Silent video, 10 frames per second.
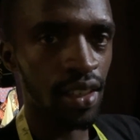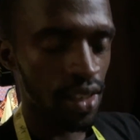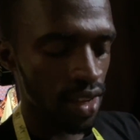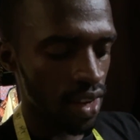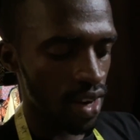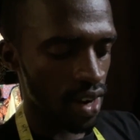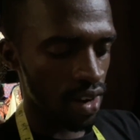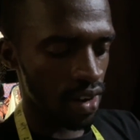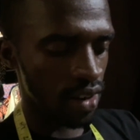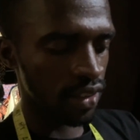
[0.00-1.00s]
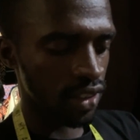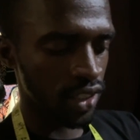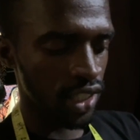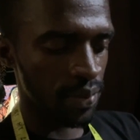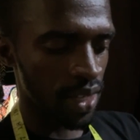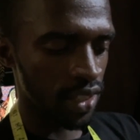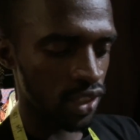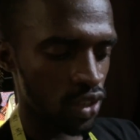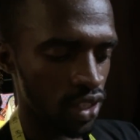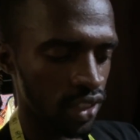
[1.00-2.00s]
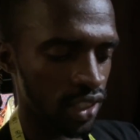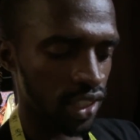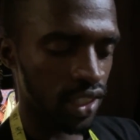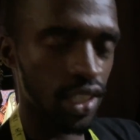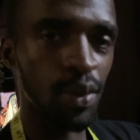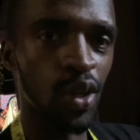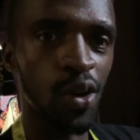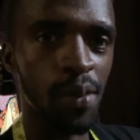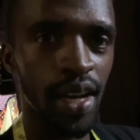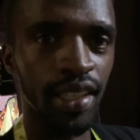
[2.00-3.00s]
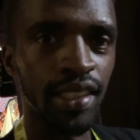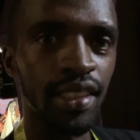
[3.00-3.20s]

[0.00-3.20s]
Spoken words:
This market is called Kimirongo Market.